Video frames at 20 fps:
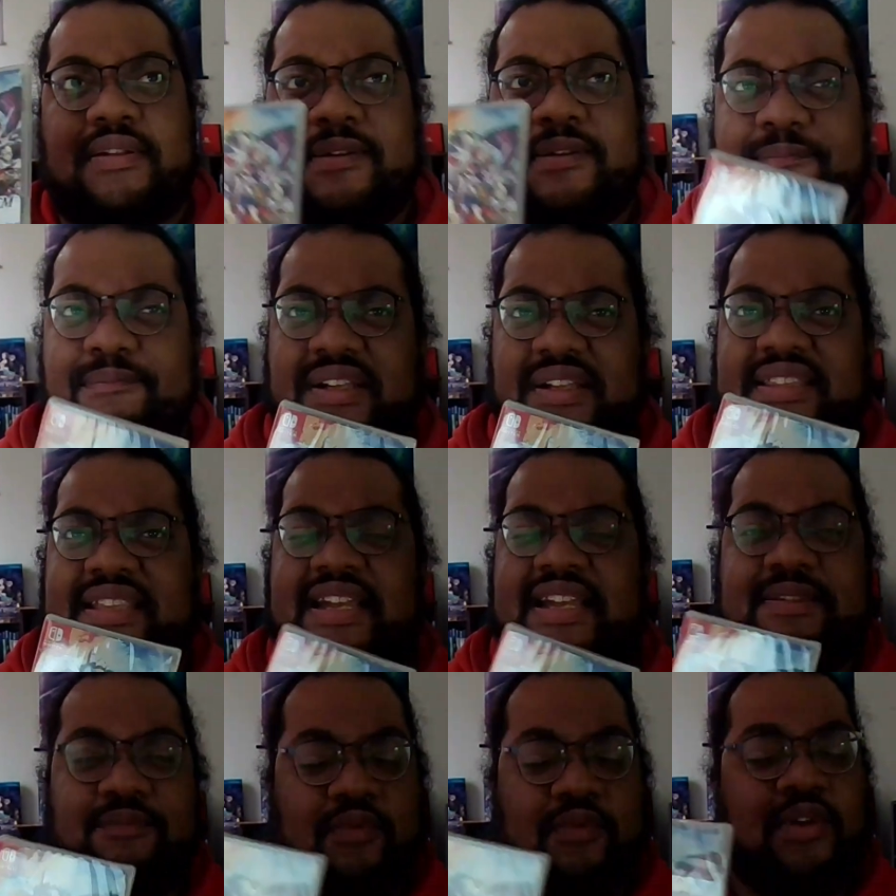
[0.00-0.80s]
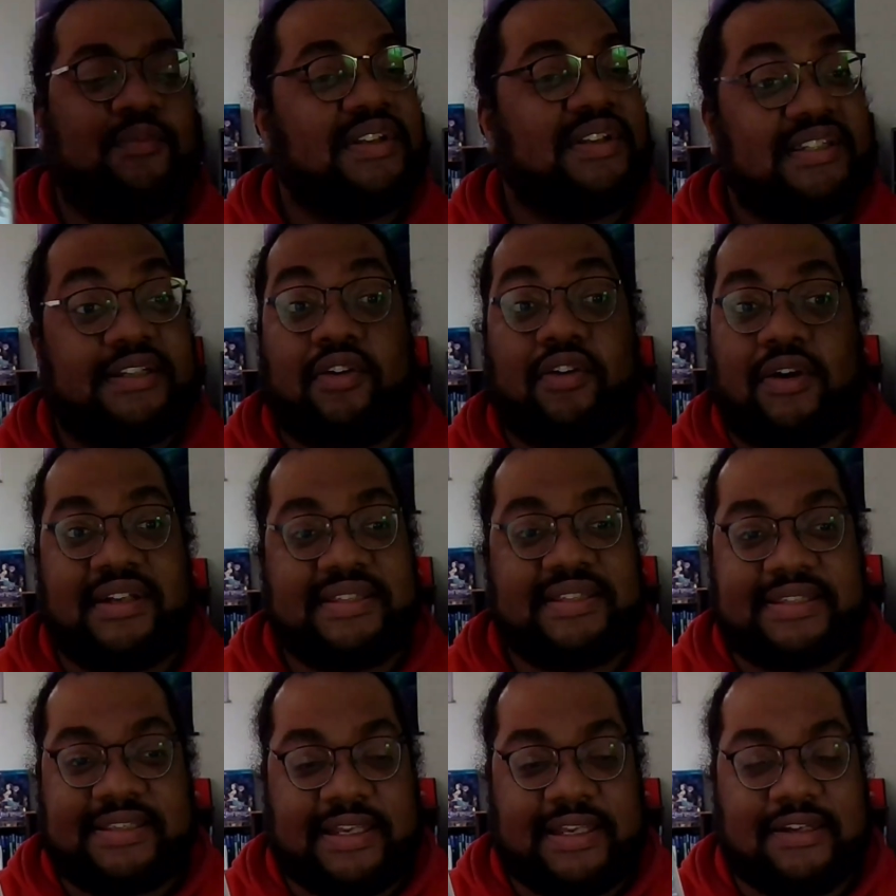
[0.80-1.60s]
but that one wasn't on
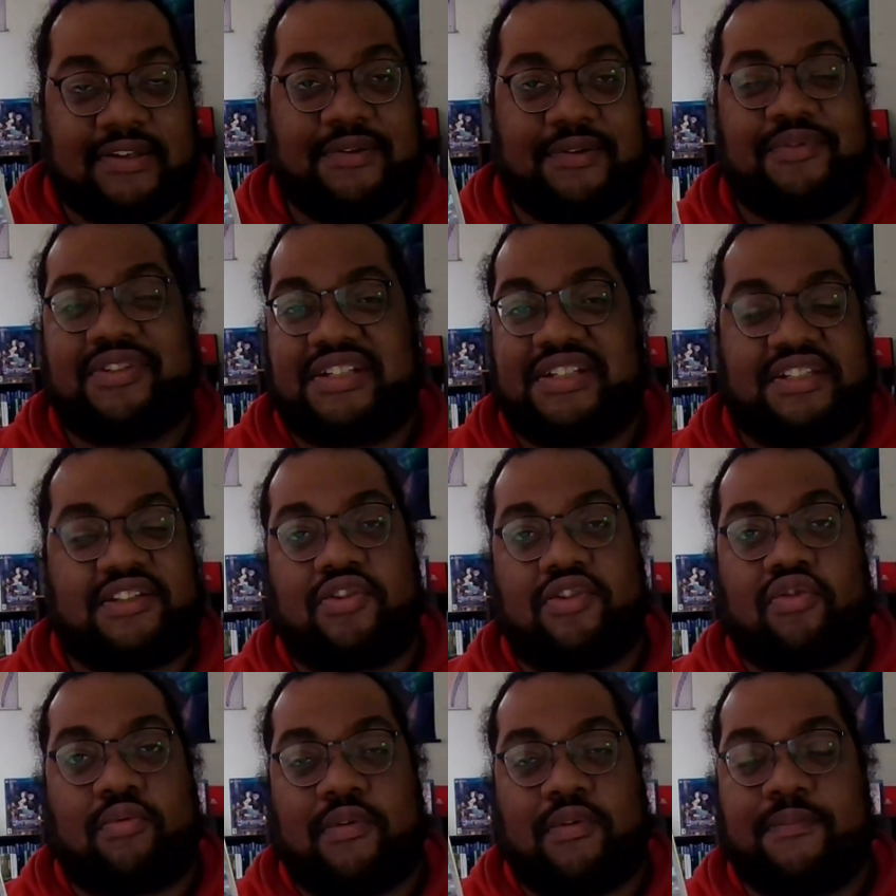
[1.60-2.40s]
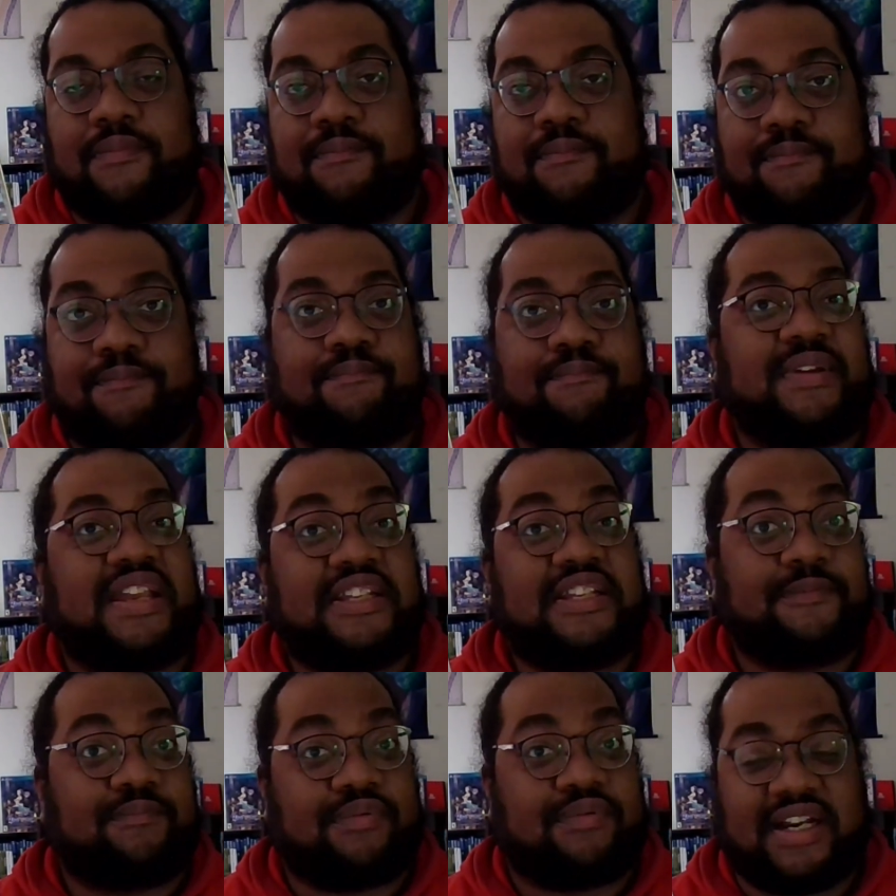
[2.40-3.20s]
sale. It was just a normal
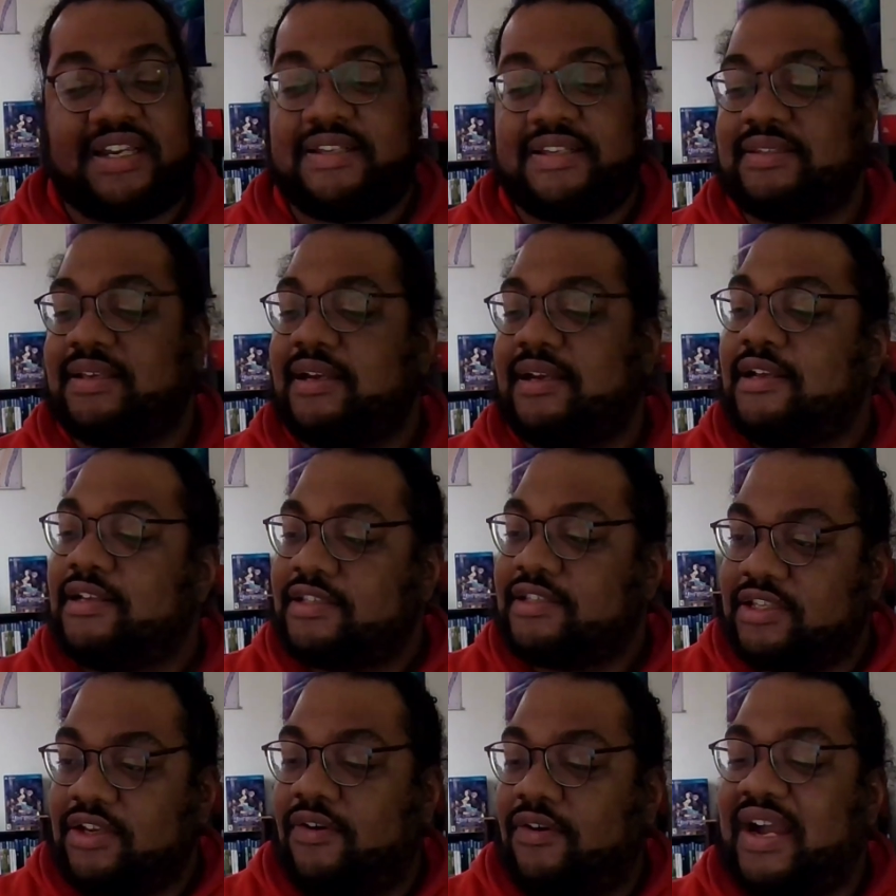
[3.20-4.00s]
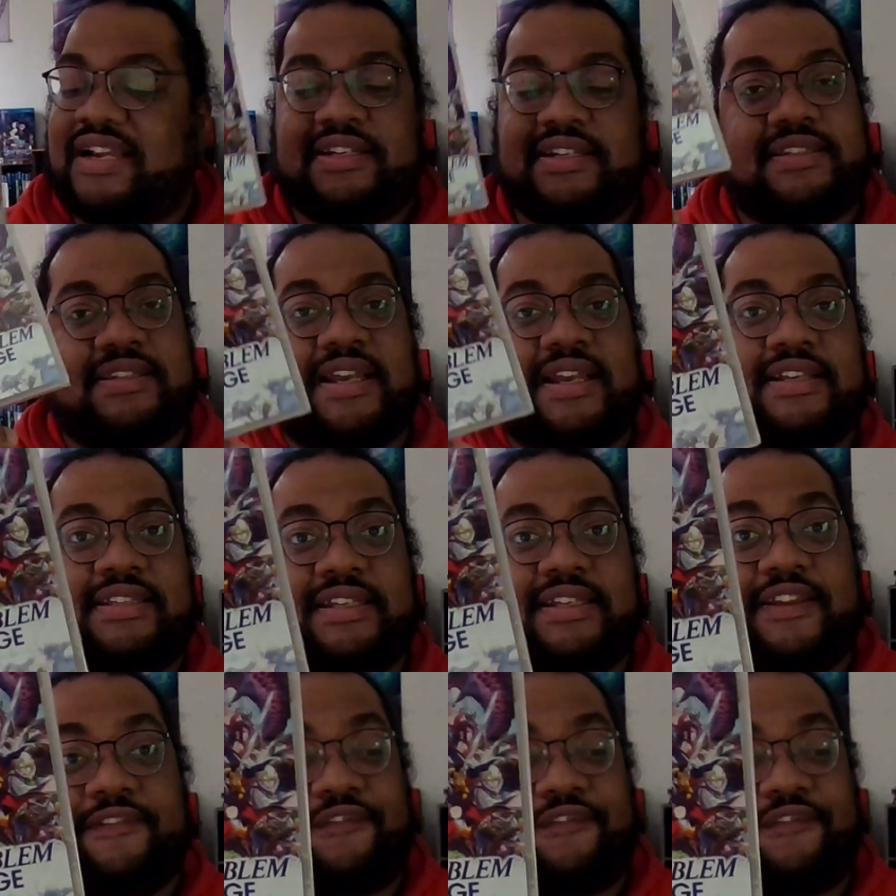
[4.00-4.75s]
base price. So I decided to get